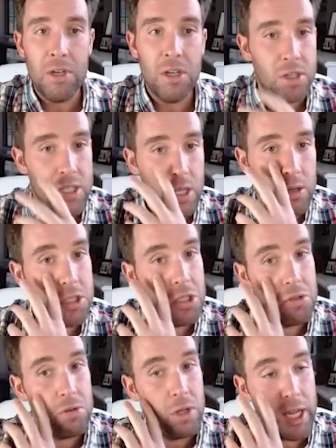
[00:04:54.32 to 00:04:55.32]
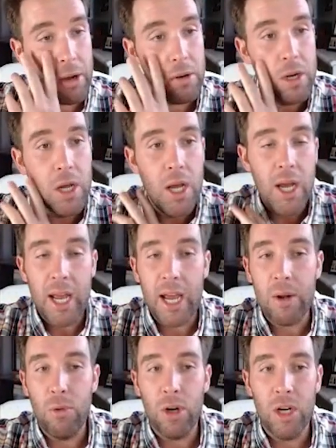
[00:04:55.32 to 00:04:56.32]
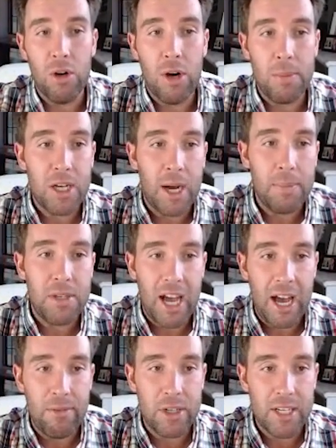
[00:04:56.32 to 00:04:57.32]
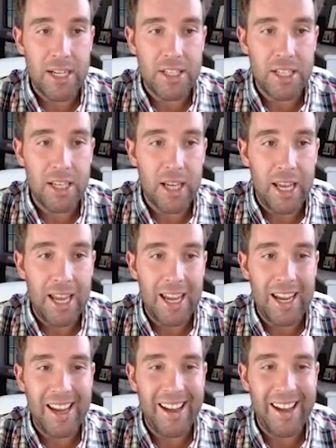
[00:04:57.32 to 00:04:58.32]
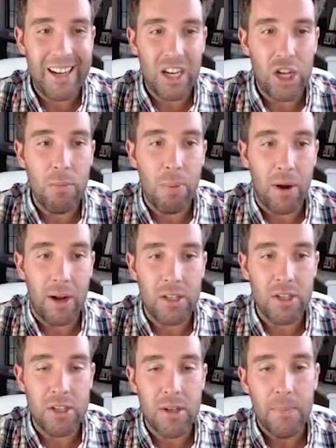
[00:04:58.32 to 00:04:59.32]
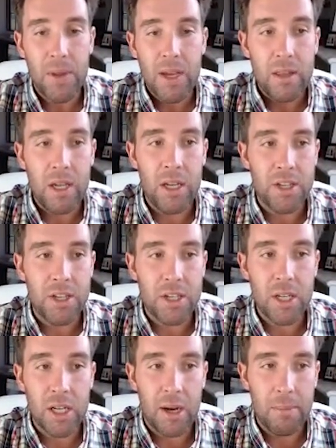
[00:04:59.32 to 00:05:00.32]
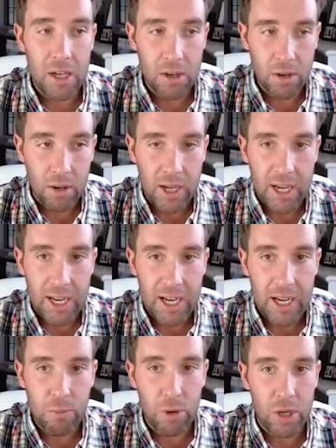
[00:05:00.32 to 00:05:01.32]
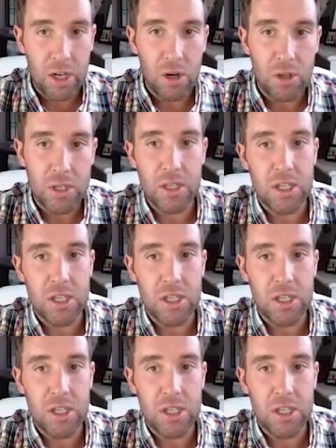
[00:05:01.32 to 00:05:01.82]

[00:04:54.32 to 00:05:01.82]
into your Seller Central account and we're going to go up top to advertising and coupons. Then it's going to come here, and we're going to go to the